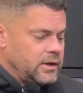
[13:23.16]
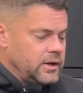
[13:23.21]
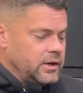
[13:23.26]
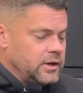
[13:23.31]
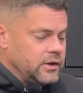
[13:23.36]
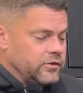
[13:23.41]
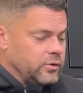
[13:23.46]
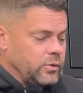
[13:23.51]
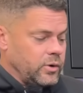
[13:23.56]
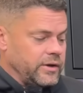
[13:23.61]

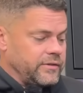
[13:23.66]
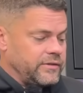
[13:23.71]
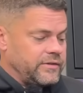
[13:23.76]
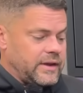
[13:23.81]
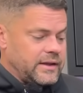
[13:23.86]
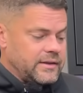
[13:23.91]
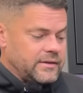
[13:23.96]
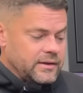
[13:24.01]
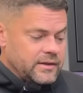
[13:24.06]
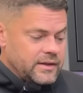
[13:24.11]
So I've
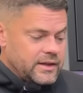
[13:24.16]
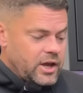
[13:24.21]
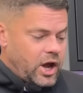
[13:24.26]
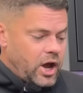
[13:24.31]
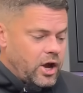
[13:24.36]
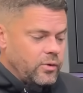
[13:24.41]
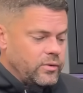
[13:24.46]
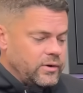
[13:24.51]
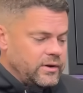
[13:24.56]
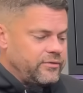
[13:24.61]
said the
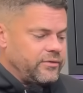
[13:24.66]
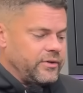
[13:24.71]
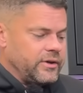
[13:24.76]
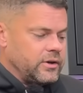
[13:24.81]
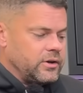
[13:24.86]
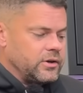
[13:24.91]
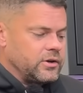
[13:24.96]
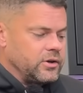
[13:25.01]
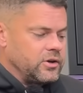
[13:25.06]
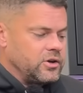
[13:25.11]
only thing
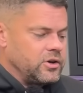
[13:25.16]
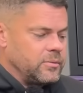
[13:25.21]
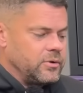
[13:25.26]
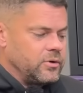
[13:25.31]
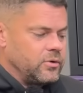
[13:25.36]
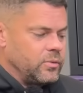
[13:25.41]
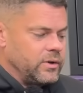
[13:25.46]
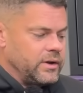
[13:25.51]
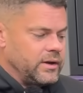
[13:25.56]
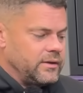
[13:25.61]
I can come
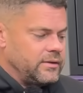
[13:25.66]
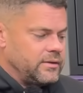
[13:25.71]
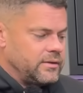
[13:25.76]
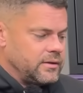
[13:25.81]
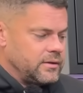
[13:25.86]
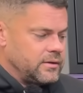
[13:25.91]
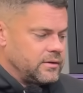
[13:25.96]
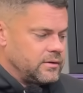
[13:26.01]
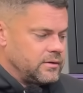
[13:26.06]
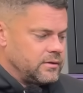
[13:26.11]
up
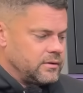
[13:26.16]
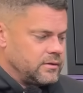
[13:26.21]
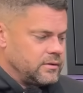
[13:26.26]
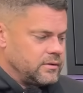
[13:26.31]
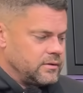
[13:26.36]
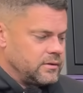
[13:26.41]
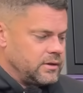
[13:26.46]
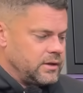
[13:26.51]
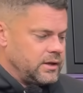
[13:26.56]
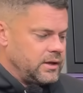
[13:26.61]
with,
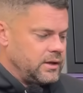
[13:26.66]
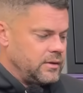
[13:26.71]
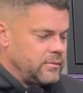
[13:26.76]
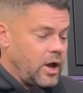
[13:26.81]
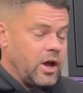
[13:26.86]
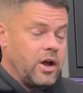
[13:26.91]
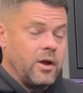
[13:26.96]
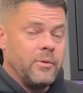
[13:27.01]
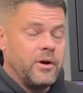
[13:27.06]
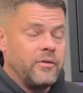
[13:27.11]

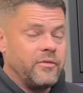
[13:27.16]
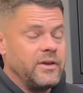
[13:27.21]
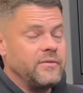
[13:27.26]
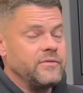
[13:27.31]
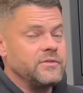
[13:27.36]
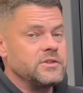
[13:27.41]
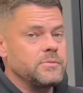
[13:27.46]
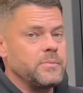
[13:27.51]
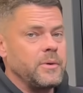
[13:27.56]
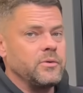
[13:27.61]
I've
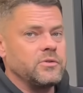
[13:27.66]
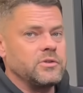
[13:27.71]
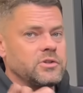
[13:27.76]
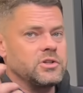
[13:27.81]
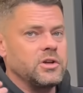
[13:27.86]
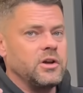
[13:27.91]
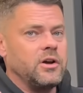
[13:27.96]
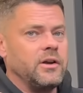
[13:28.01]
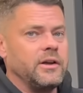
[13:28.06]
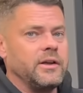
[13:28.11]
even spoke to
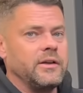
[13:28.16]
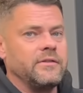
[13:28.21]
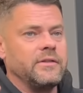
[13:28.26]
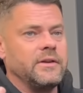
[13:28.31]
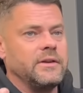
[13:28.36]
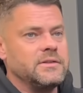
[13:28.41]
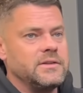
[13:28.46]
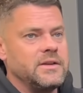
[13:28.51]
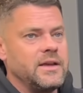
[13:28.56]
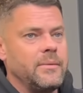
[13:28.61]
Charlie at
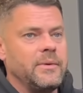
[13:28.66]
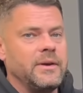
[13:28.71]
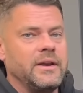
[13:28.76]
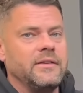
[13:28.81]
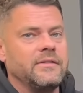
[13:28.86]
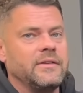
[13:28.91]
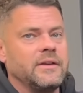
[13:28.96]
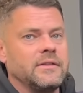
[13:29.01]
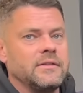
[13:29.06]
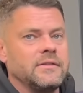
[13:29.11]
CTM and
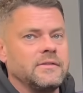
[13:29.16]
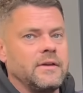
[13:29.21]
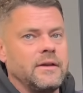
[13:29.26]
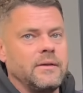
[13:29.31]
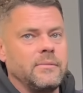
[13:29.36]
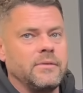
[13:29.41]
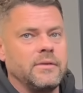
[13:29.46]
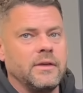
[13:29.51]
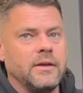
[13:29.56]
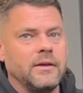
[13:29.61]
he's had the
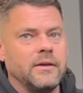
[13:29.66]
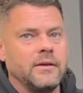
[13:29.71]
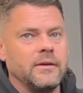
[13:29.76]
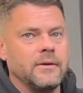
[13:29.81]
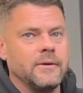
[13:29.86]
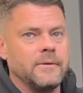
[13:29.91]
same thing.